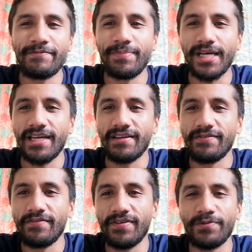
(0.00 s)
But
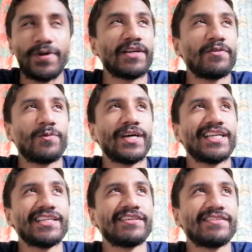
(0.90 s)

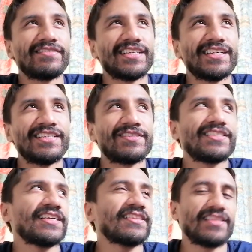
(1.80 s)
one
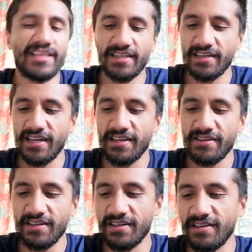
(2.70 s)
interesting thing, and I
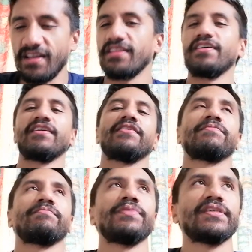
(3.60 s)
heard another
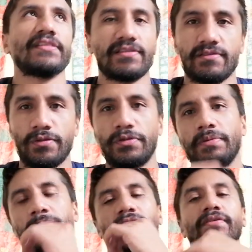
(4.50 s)
person
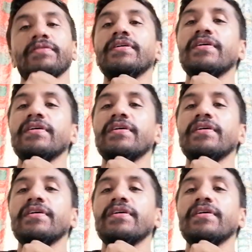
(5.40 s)
talk about